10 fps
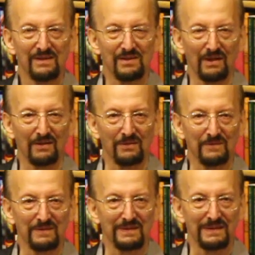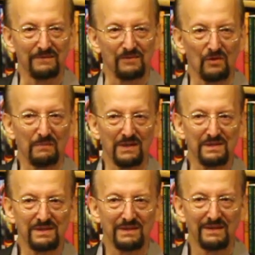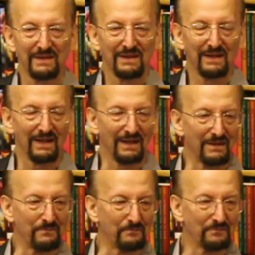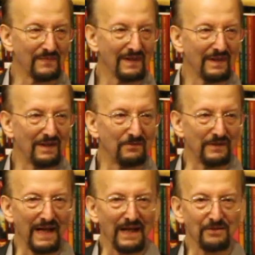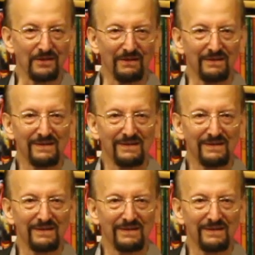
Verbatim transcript: So it was almost a reaction.